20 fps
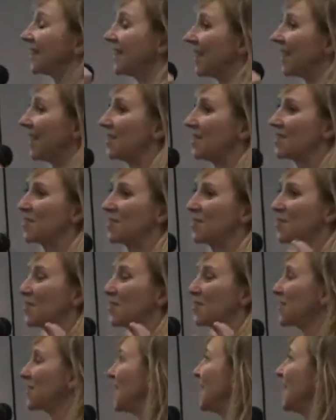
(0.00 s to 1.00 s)
then at the
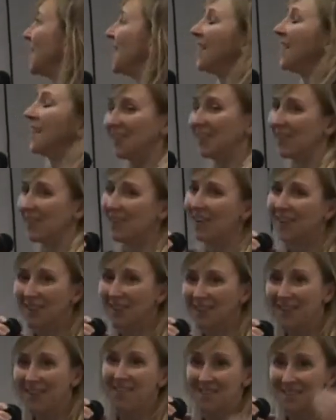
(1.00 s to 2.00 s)
end, you say,
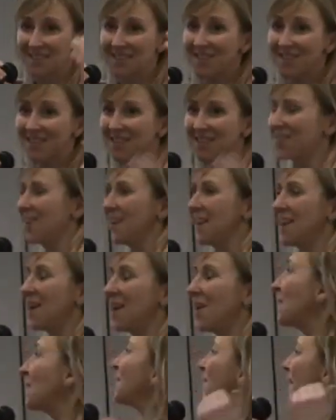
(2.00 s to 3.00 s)
this is the
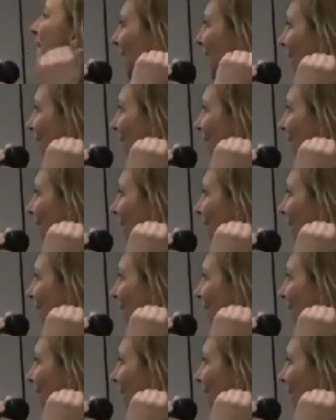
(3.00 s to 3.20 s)
drill.